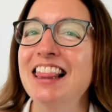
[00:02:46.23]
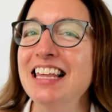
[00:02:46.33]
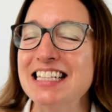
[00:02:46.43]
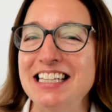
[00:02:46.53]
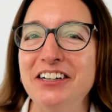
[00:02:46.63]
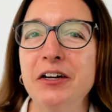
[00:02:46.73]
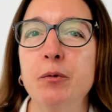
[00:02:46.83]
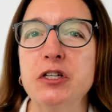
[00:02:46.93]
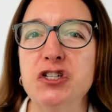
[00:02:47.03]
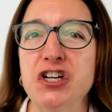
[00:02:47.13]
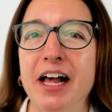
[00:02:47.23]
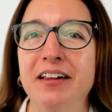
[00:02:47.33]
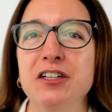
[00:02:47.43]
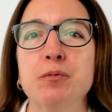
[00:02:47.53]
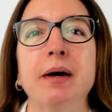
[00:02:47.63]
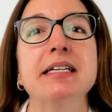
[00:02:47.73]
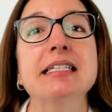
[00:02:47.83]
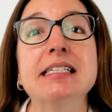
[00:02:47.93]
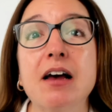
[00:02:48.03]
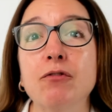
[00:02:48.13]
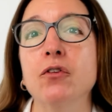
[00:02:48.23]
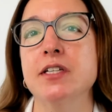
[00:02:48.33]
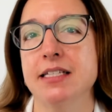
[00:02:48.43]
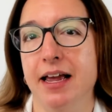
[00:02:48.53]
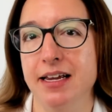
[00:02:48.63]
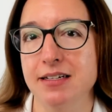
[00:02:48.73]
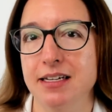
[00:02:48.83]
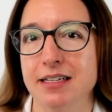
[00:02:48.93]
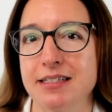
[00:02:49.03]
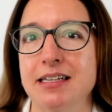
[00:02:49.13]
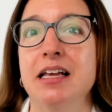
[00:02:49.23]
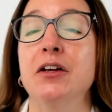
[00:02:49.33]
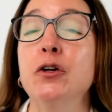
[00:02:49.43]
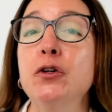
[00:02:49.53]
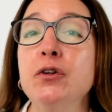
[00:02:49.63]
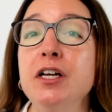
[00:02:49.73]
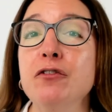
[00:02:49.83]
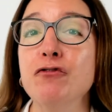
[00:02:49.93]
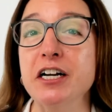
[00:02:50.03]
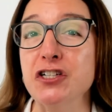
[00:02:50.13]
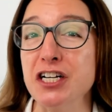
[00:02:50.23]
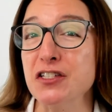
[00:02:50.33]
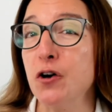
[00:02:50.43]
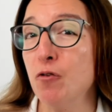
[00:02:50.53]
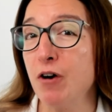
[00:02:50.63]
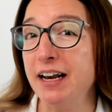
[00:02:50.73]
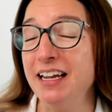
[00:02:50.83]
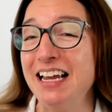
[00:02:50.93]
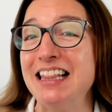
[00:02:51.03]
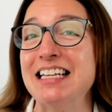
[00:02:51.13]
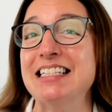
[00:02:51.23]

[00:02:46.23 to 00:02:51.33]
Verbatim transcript: This theory was challenged by several scientists, including Francesco Redi in the